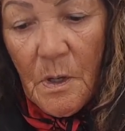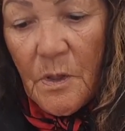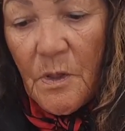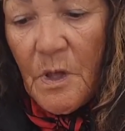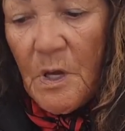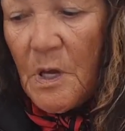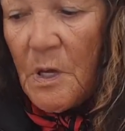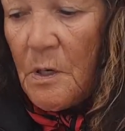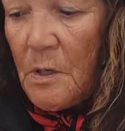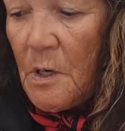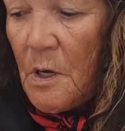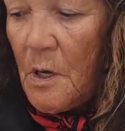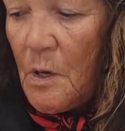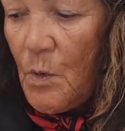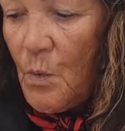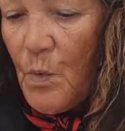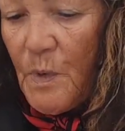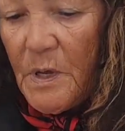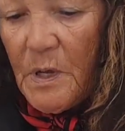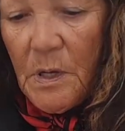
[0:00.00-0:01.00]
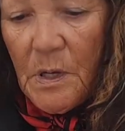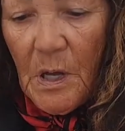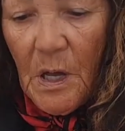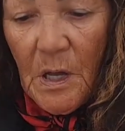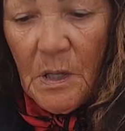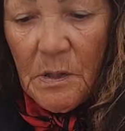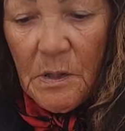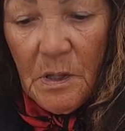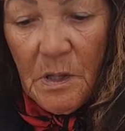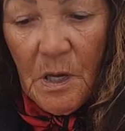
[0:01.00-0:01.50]
then we
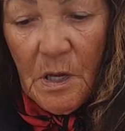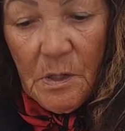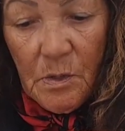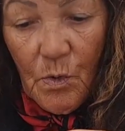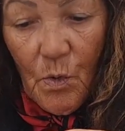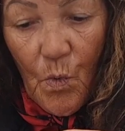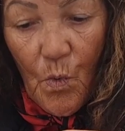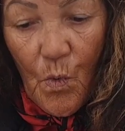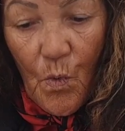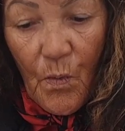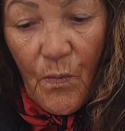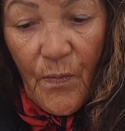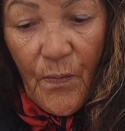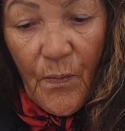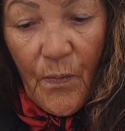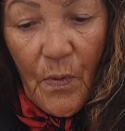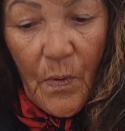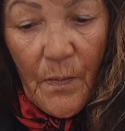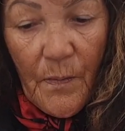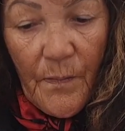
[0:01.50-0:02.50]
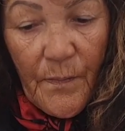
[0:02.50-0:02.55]
cut that off